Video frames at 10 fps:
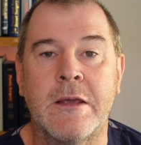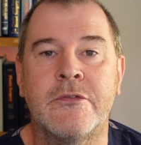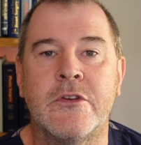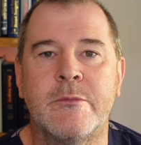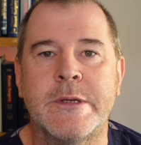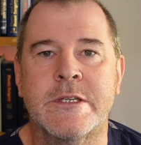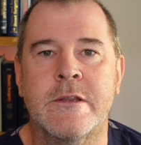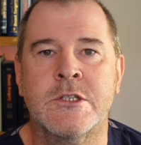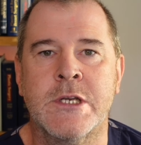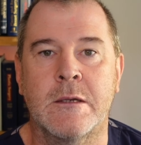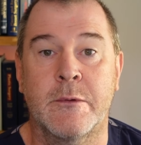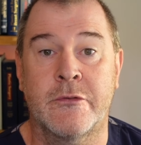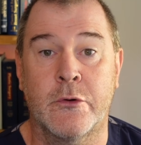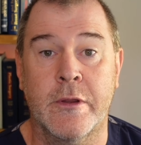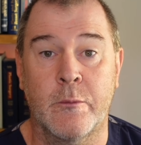If you've been to the channel
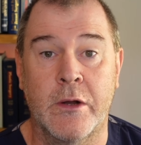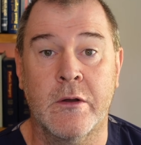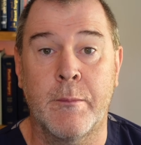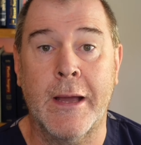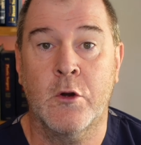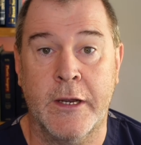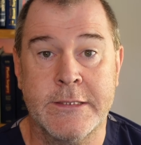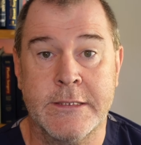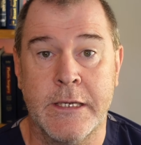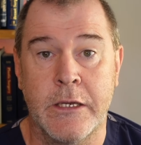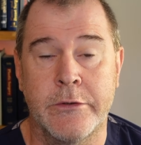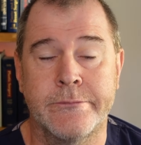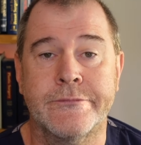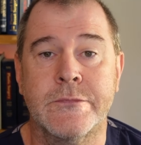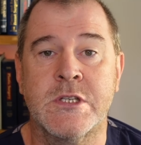before, then welcome back. Great to see you.
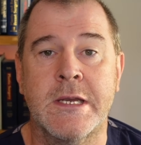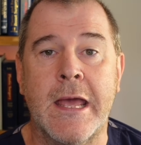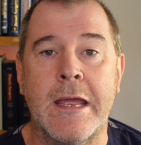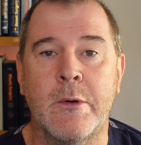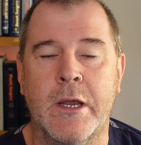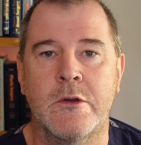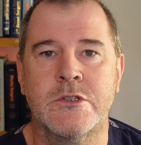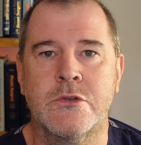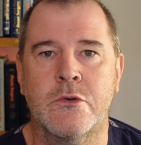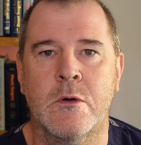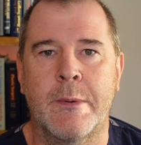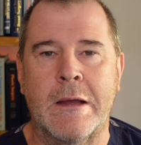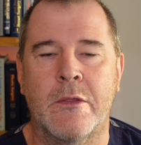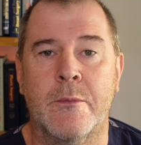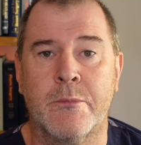Today we're going to talk
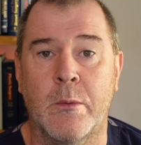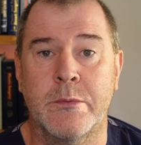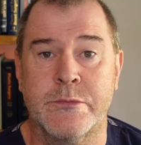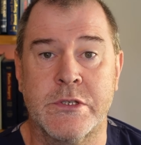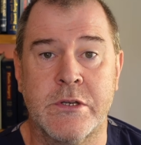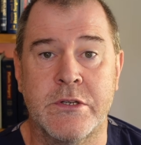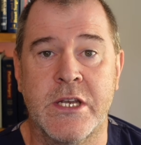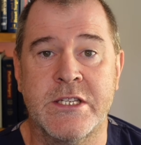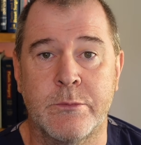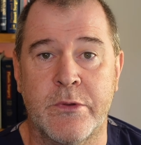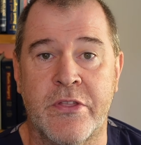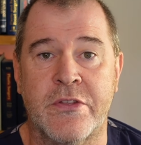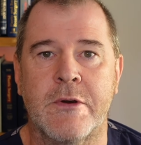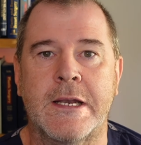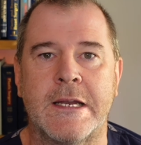about the problems associated with
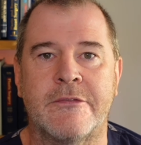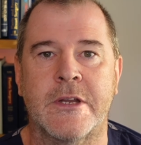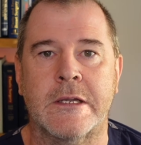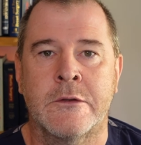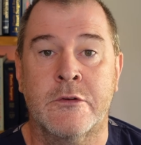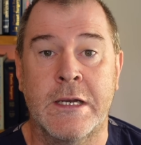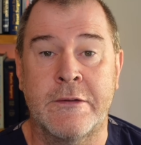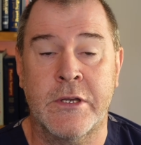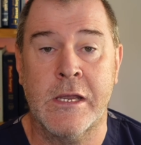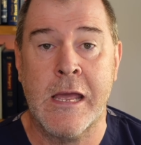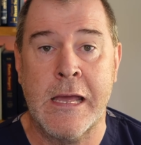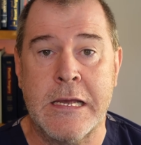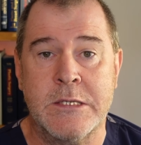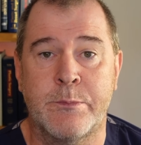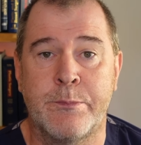thread lifting. Thread lifting
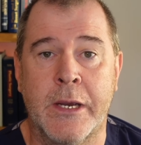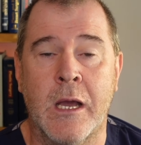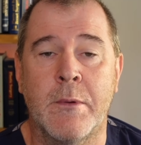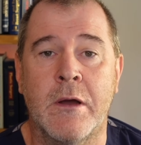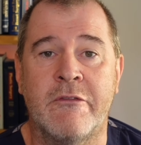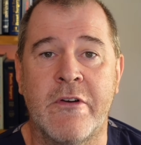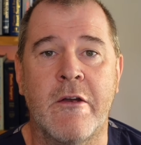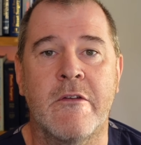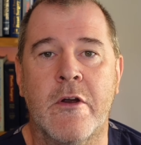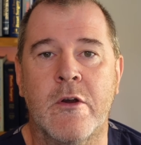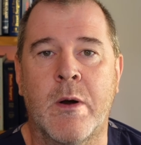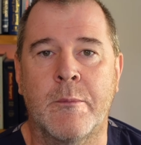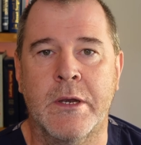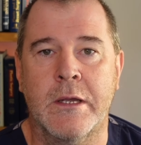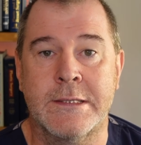has become a very, very
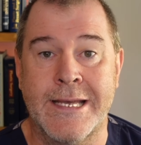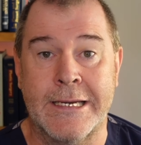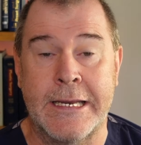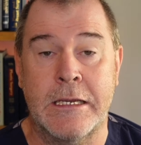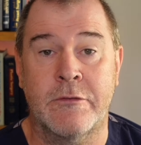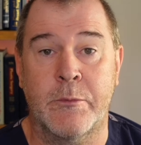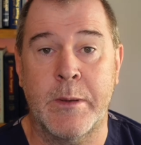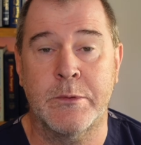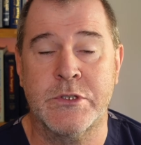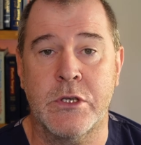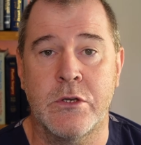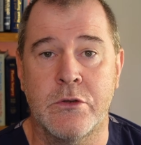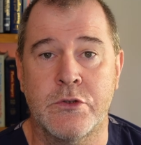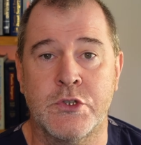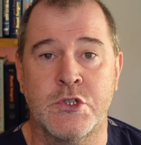popular technique for people to
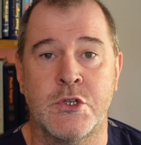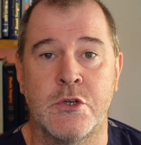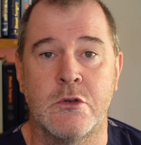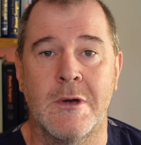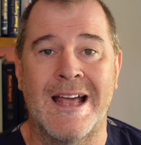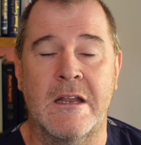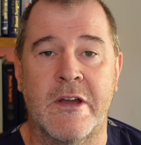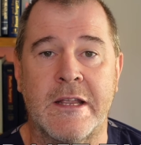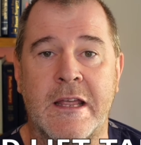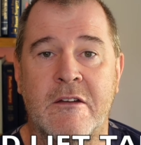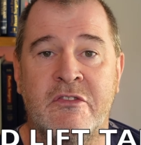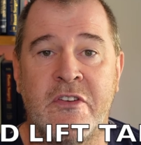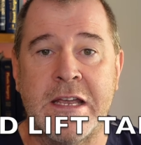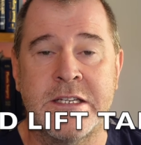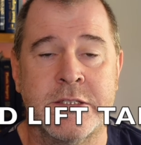use to elevate their
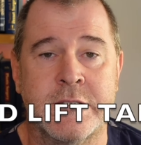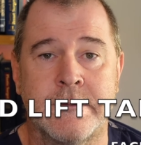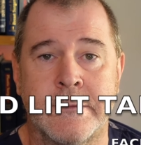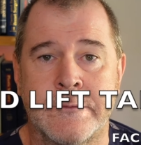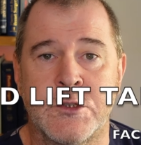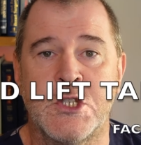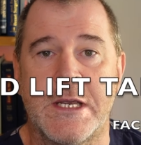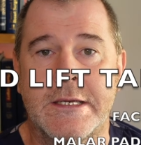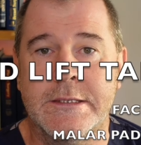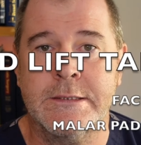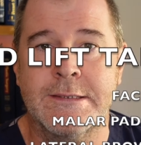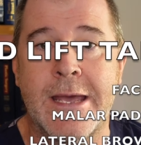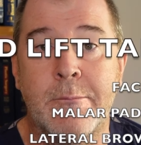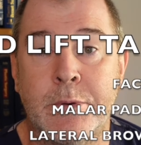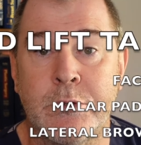face, cheeks,
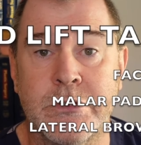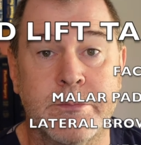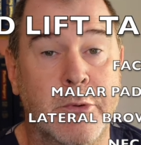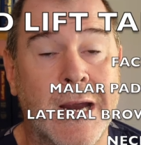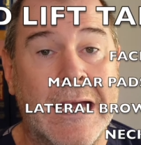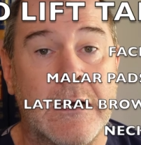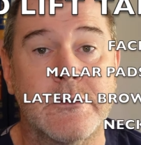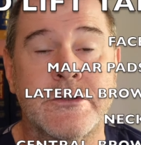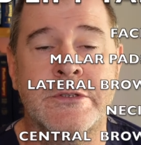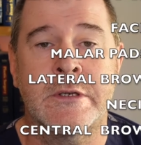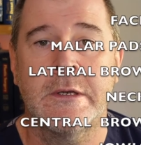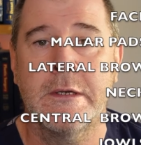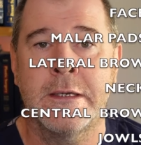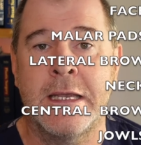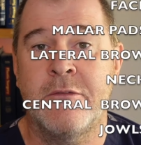temples, brows,
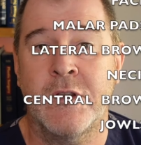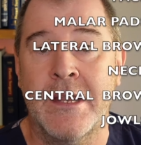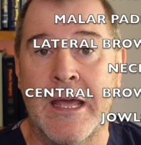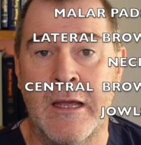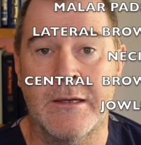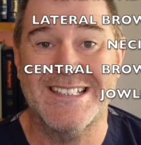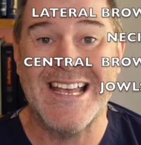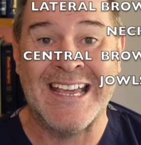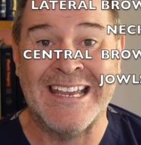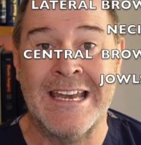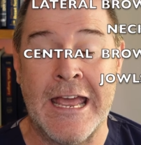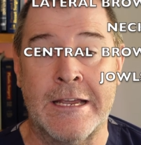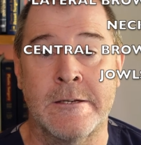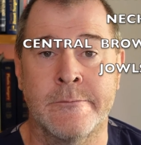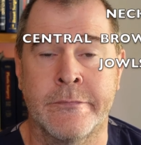even their sagging neck.